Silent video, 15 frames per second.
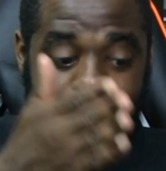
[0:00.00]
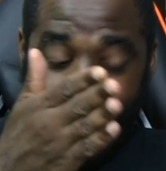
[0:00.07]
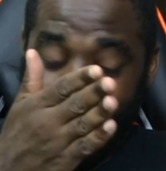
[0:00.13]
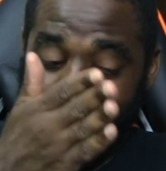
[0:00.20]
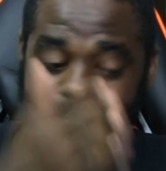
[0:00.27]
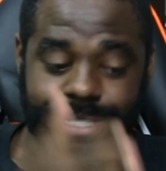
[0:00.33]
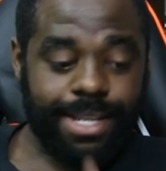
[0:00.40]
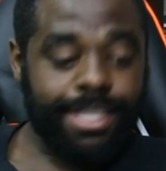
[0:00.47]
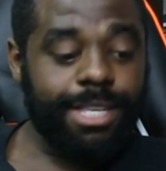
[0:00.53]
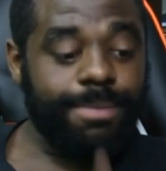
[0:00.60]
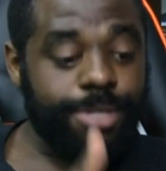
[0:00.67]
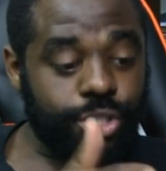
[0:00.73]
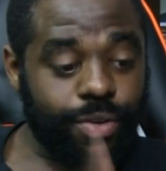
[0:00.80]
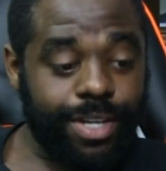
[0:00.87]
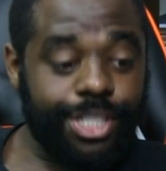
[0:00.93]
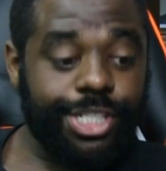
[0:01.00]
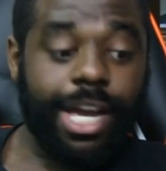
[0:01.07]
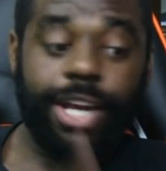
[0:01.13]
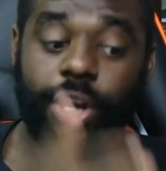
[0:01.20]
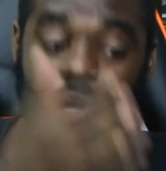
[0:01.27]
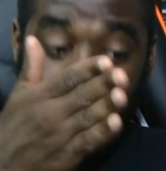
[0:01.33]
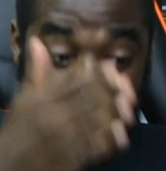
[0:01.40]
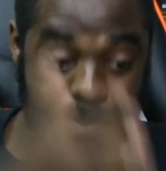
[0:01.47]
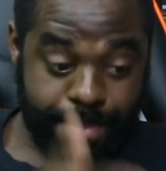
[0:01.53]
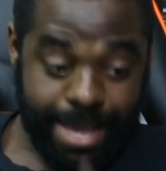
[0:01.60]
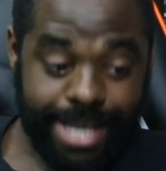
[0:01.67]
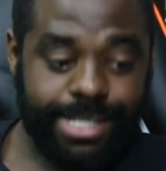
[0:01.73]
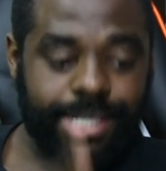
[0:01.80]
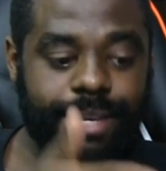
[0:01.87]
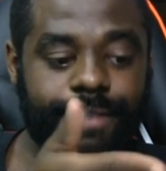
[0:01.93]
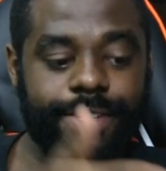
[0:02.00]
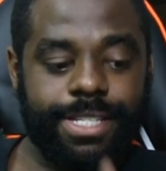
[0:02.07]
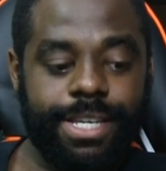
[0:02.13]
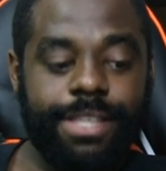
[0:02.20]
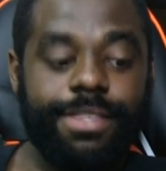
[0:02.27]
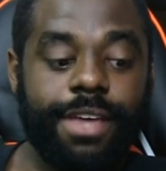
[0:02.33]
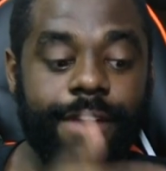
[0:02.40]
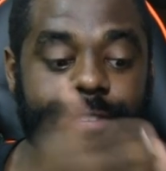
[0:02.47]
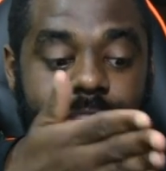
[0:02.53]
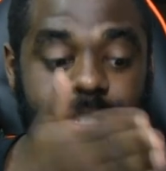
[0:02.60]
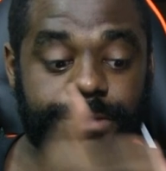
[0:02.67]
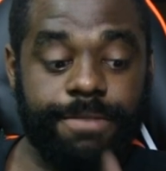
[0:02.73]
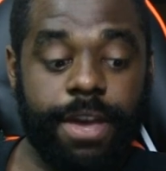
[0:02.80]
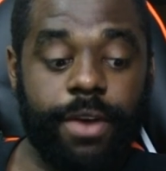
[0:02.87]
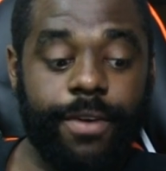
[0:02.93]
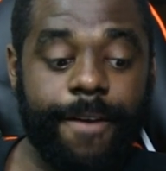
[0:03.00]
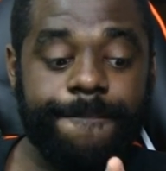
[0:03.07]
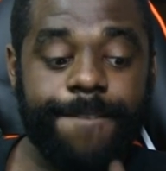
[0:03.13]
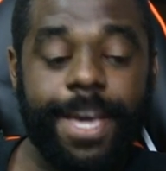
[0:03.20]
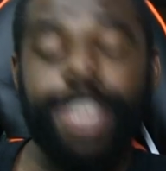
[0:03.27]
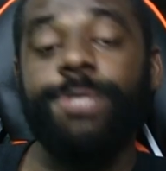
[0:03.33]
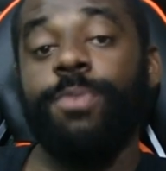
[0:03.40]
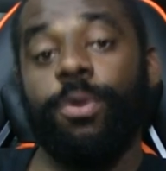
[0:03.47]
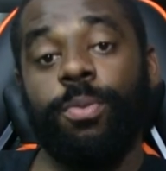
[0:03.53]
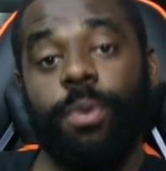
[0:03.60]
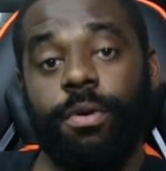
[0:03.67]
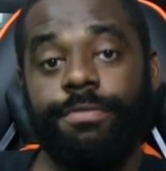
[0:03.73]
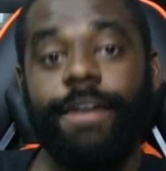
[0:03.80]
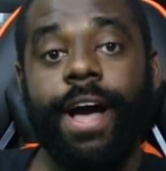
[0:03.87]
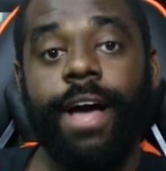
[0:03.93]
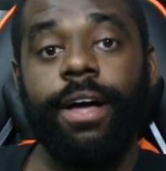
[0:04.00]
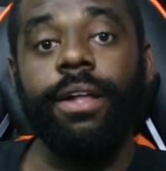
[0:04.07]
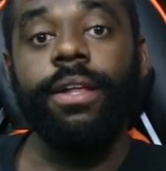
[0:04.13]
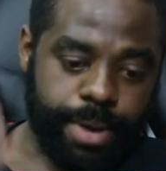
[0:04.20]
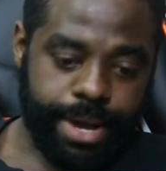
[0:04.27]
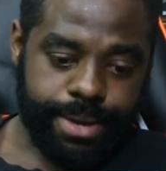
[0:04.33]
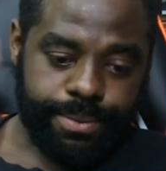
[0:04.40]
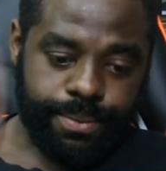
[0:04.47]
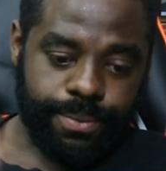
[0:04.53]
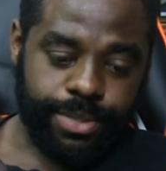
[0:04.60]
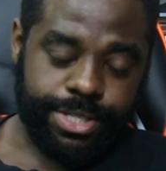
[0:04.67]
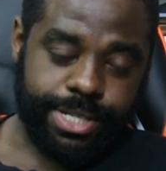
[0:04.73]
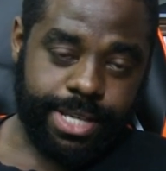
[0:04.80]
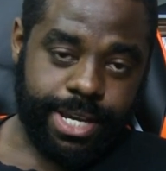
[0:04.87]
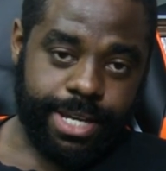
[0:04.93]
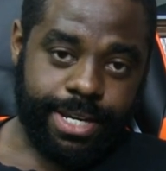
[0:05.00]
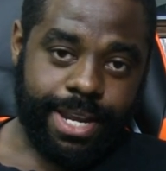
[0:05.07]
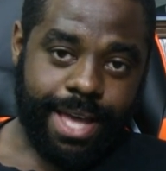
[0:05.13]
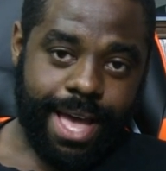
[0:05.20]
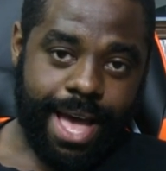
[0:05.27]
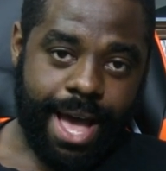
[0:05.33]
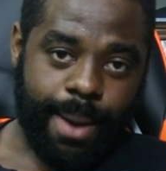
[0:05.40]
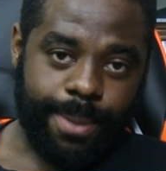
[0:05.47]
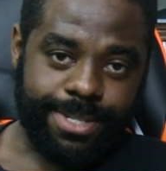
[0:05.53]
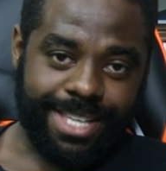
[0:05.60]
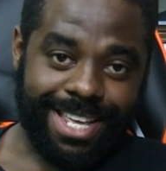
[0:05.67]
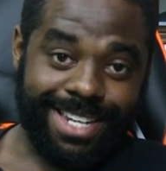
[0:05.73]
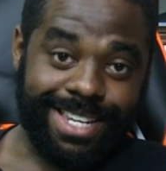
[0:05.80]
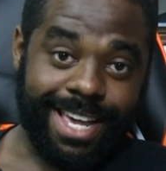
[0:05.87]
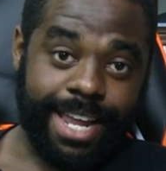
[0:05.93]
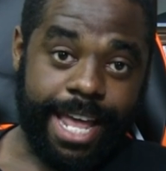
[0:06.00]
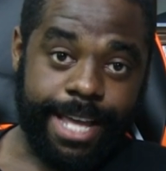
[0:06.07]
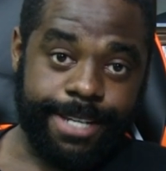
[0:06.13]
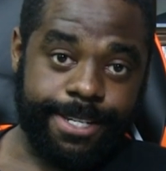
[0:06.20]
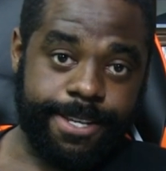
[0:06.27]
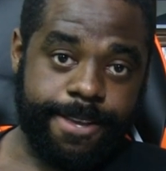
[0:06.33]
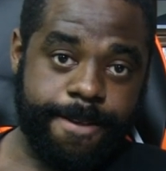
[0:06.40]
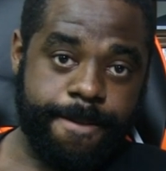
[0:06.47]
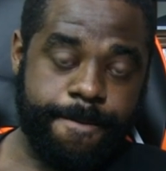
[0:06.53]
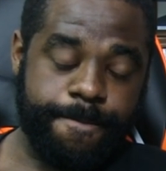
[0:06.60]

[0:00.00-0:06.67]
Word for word: And then I sent them a screenshot on May 17th of this very Facebook profile. But once again, I was at a dead end.